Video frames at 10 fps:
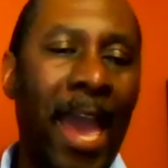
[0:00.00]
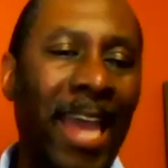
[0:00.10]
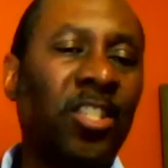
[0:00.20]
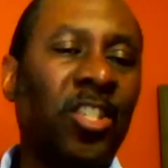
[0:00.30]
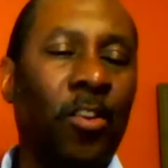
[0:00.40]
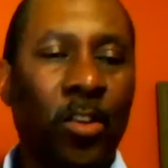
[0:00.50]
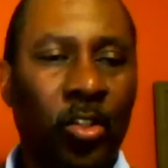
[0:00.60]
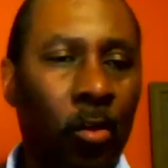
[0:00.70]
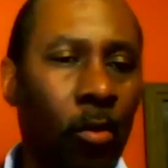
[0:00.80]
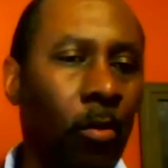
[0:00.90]

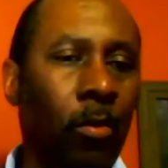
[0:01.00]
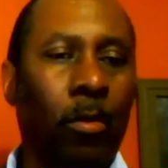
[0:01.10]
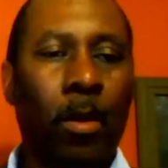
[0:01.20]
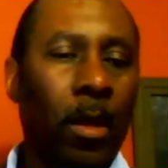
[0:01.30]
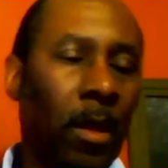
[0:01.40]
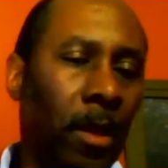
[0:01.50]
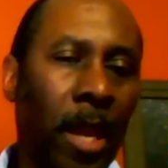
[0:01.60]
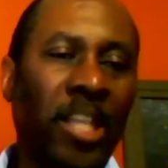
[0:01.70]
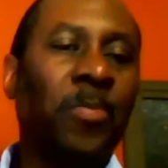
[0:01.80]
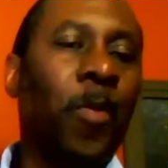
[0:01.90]
answers or
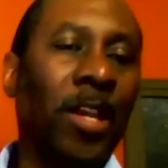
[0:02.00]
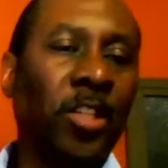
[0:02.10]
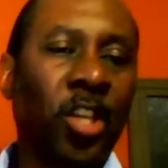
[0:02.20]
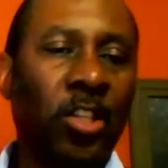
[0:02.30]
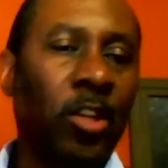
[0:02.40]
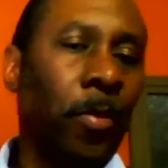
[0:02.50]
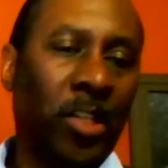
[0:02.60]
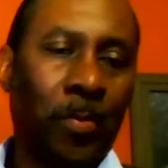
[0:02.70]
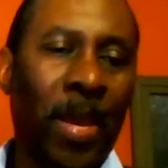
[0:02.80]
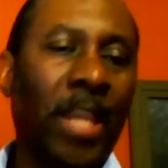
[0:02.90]
expressions of
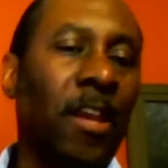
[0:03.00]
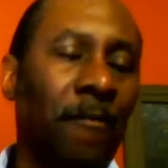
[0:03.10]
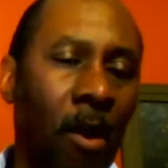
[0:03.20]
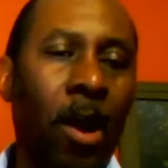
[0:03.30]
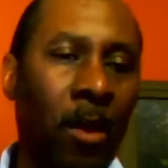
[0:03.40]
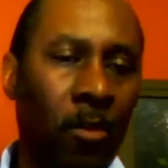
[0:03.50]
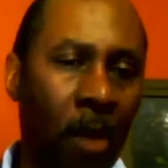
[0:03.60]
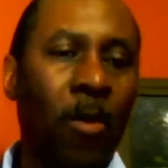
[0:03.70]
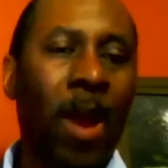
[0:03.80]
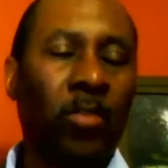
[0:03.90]
perspective
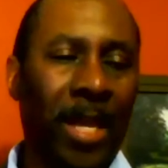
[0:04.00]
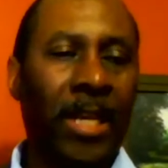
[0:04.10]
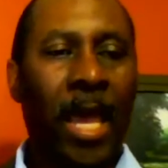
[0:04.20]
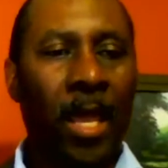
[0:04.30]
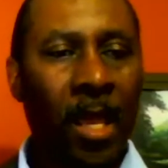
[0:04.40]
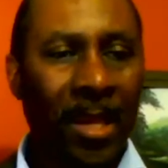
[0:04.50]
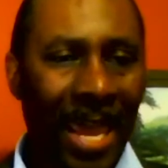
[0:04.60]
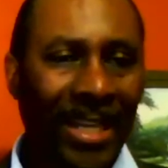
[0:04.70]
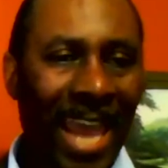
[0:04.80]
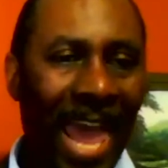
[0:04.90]
around
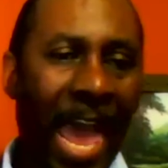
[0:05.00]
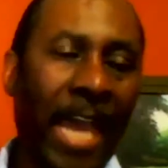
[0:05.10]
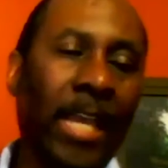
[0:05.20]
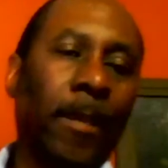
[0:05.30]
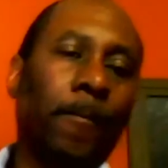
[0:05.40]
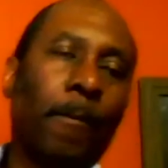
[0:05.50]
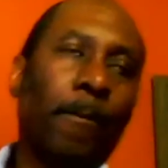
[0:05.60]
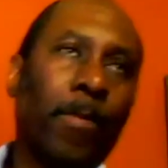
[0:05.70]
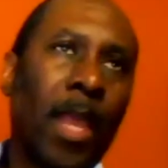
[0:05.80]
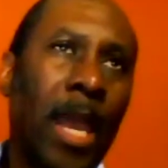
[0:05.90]
that tag.
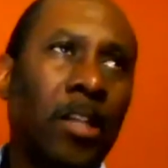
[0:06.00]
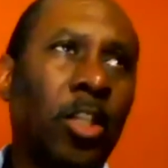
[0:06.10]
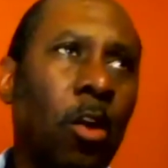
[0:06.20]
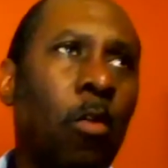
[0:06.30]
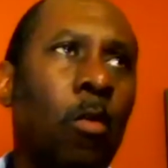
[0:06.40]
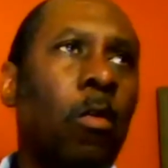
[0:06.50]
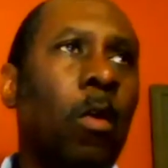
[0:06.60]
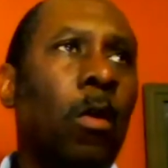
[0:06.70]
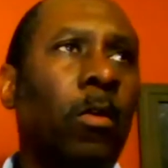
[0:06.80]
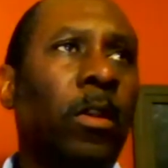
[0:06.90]
And
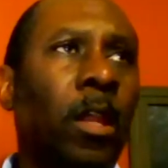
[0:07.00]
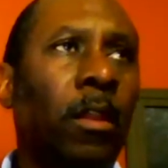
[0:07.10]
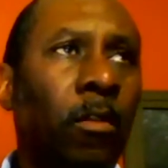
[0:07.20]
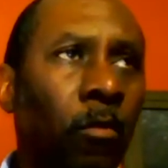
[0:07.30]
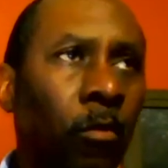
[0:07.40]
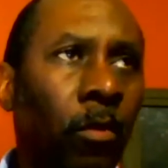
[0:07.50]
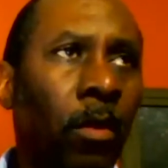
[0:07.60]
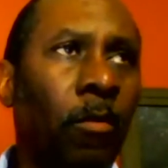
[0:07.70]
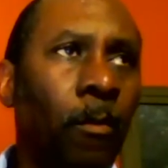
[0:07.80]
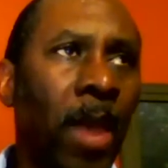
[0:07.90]
so
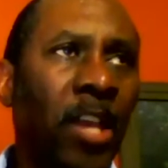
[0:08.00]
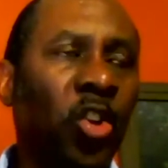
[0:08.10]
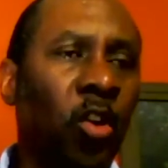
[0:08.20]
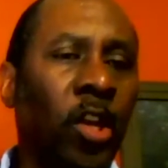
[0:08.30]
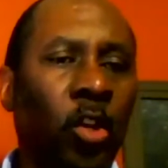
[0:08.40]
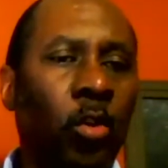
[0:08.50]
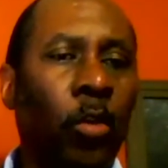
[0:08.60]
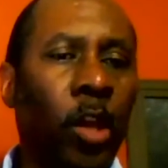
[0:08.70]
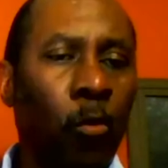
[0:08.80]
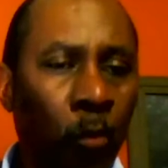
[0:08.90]
make sure you
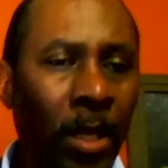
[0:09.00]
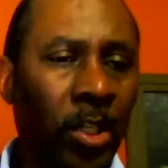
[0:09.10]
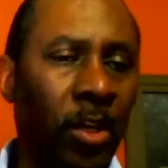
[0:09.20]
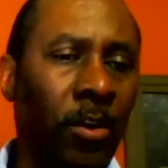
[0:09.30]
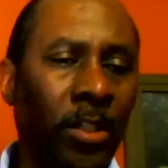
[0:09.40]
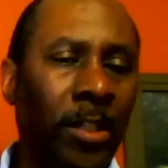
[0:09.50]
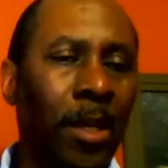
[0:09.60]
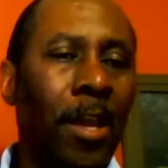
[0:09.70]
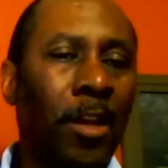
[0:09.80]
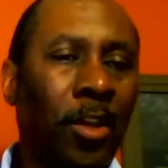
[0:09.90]
do your
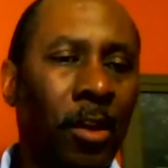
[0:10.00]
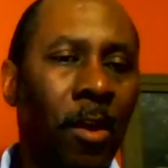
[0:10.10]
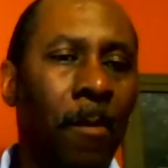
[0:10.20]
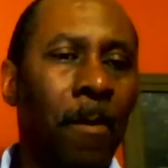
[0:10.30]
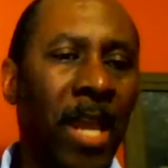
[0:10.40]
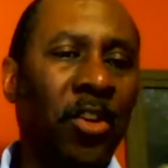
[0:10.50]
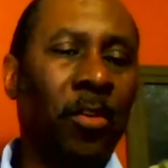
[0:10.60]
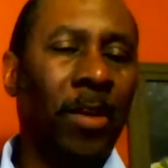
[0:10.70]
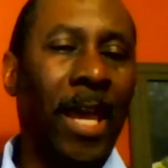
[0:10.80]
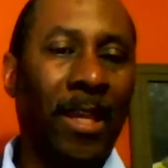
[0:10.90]
research to make
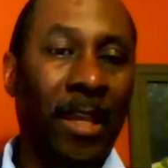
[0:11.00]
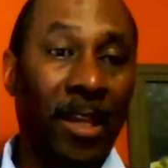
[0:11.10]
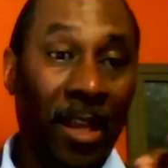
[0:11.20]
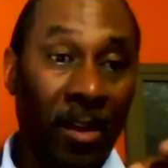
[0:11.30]
sure that